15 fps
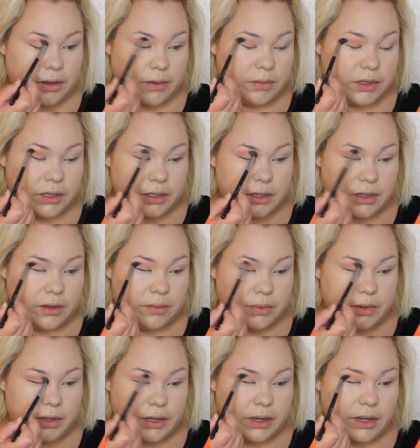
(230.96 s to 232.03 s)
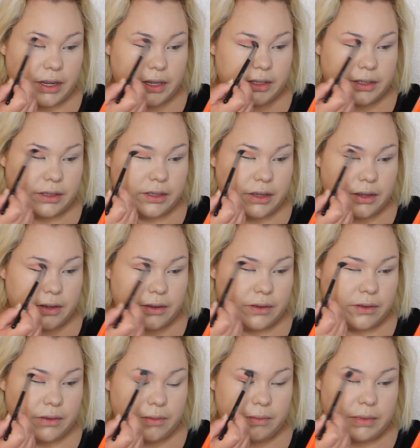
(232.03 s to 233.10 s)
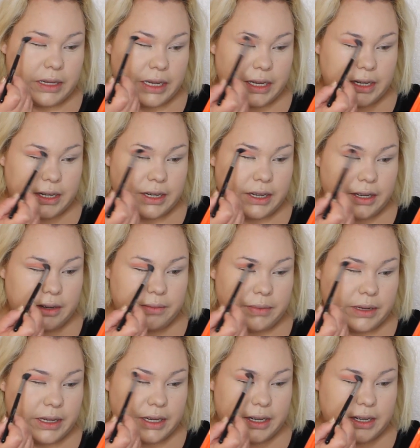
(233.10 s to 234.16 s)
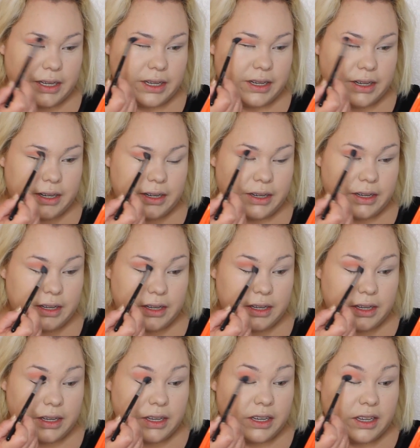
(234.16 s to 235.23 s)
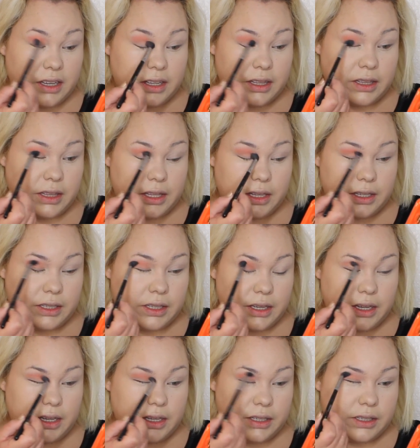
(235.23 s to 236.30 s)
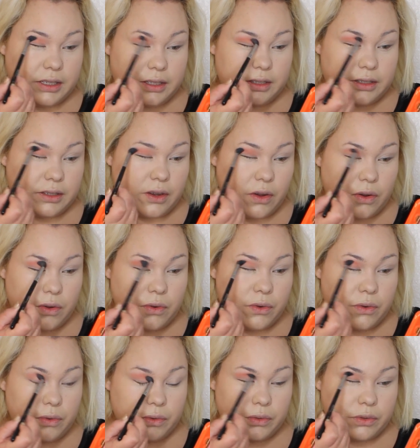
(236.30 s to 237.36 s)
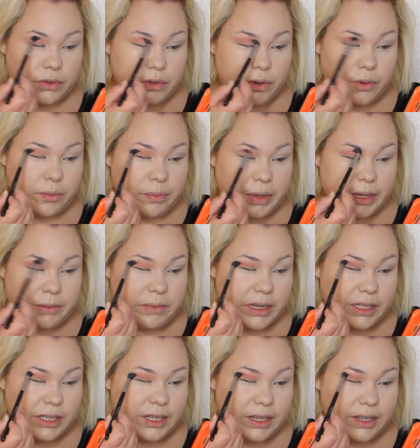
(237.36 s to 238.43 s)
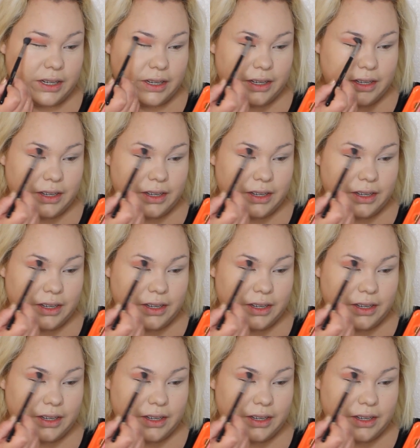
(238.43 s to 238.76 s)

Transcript: I'm just gonna put it like so. Blend it, blend it. This is so pigmented.